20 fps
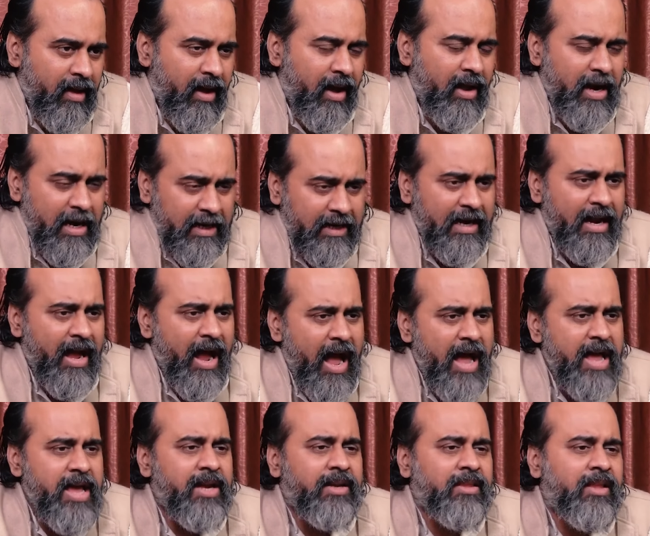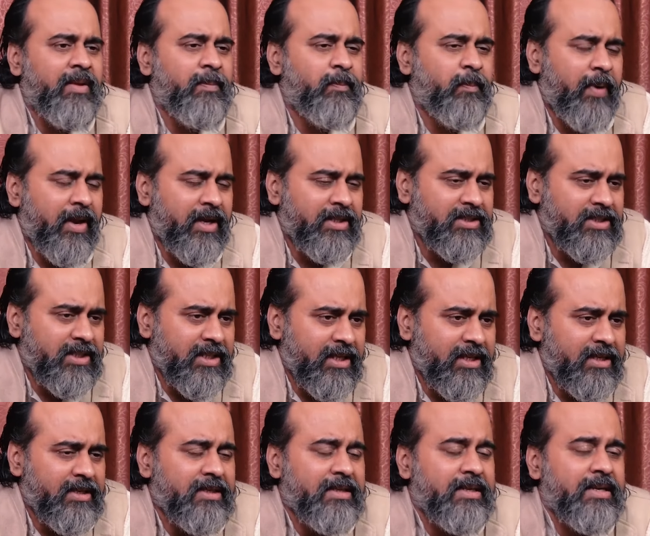A little higher than
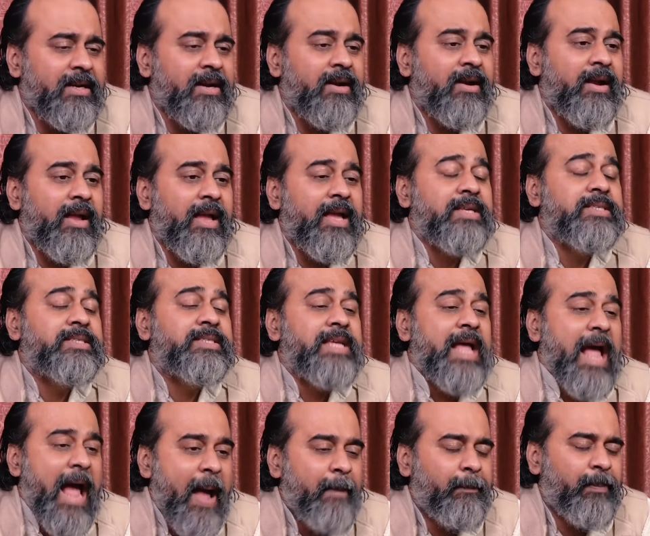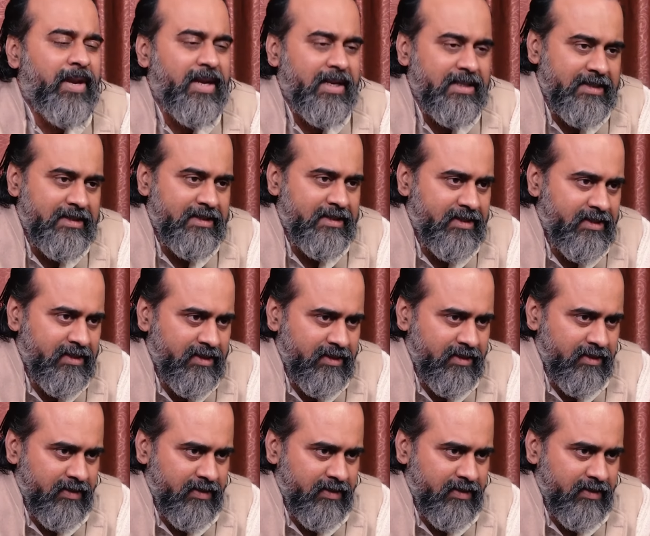pleasure is happiness.